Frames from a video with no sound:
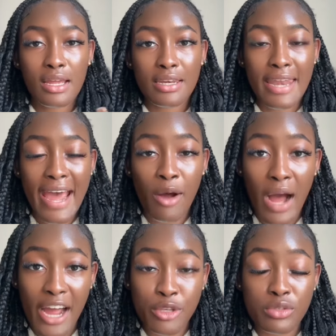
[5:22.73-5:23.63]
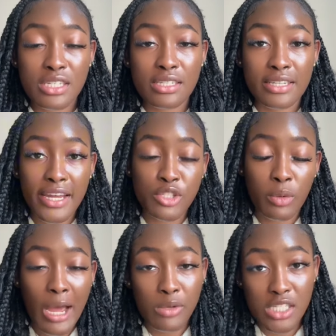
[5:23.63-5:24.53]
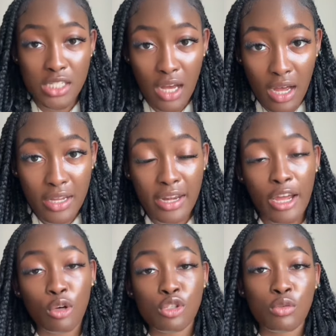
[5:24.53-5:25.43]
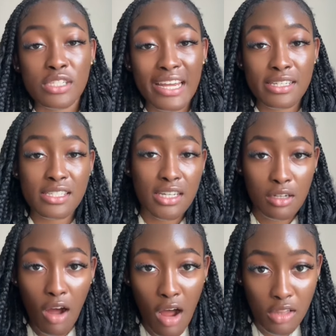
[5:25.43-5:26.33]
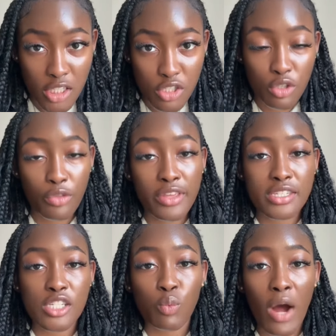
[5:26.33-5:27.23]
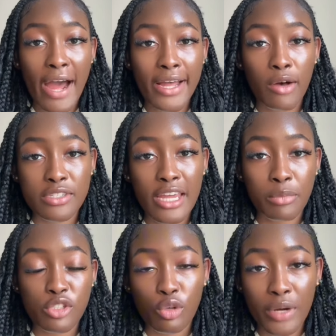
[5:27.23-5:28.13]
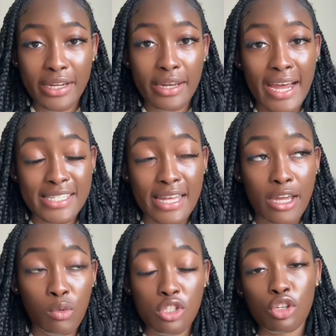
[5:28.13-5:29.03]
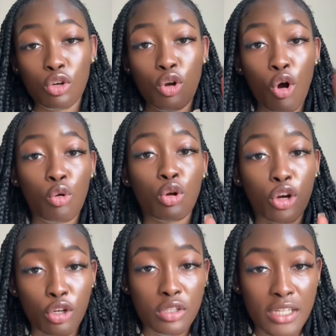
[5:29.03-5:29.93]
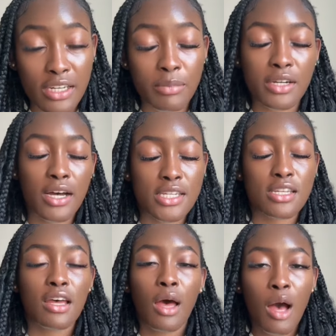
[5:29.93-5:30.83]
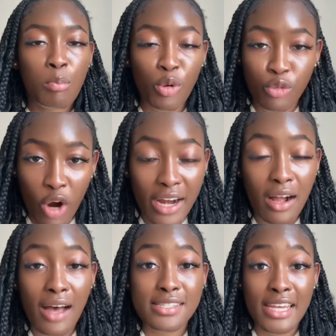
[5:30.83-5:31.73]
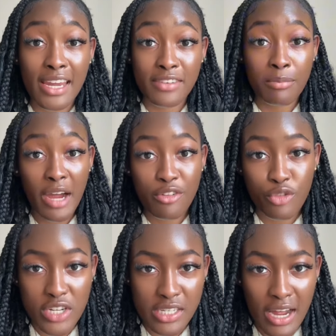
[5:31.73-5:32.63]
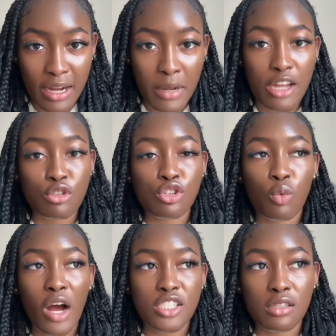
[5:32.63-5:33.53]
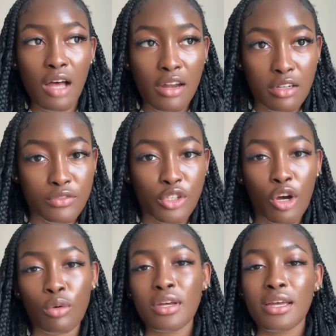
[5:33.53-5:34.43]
Now, I used to dance when I was young, and I also danced in college. So this is why I was able to recognize that it was Nicole Kirkland, because before I got saved in my free time, I used to watch a lot of, you know,